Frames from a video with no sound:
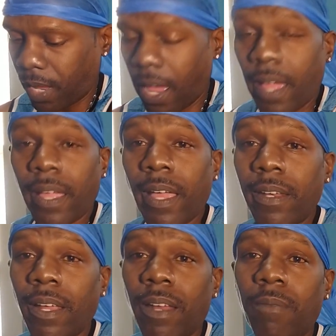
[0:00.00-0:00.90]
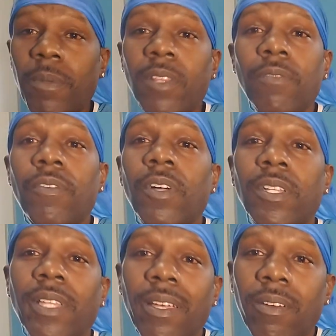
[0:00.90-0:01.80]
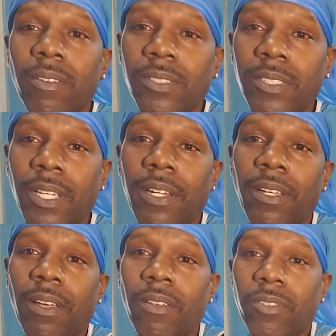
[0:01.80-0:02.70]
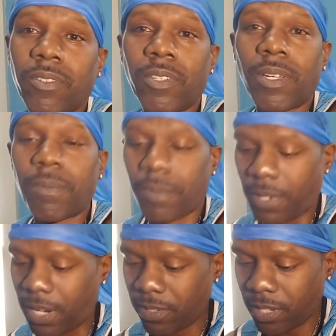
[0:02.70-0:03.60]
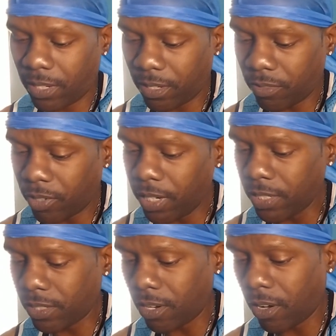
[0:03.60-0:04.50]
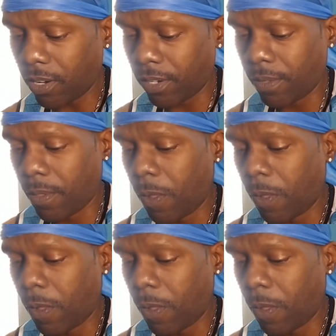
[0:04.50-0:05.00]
I ain't got not a motherfucking thing else to say to y'all except let's get this reading started.